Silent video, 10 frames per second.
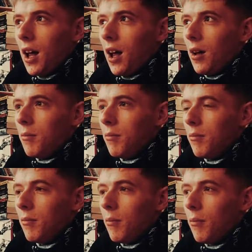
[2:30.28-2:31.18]

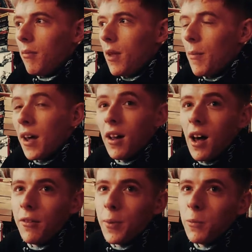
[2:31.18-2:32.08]
A mental
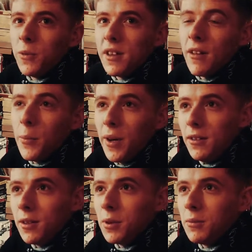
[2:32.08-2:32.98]
health problem was never
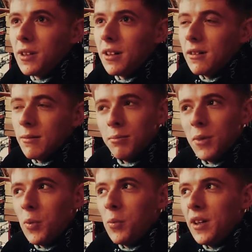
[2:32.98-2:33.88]
picked up on, because
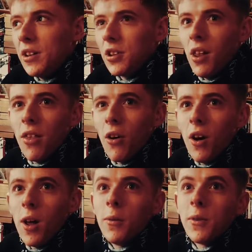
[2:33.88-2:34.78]
my mum initially
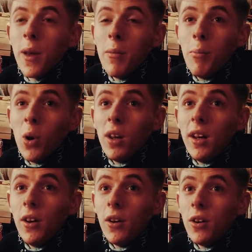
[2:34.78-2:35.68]
thought it was being
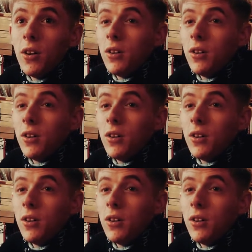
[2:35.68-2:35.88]
bullied or